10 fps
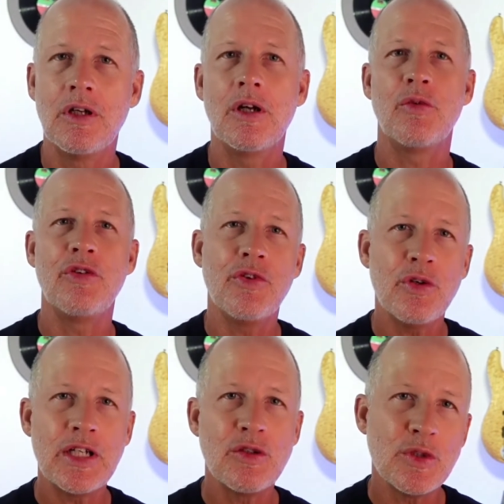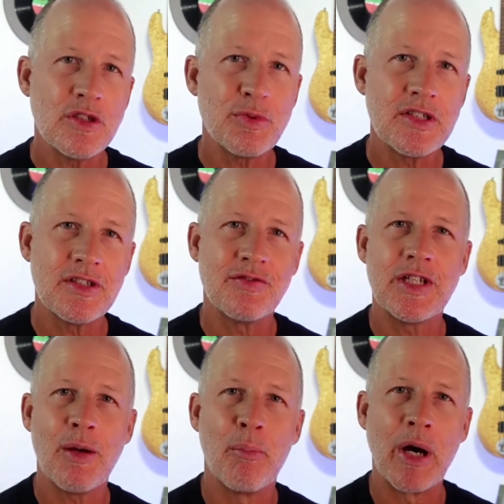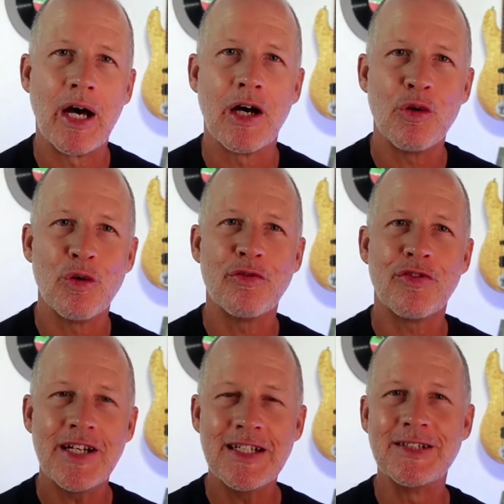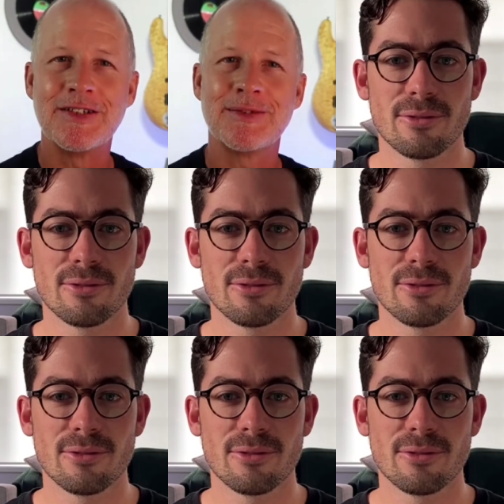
referring to a specific bar or phrase.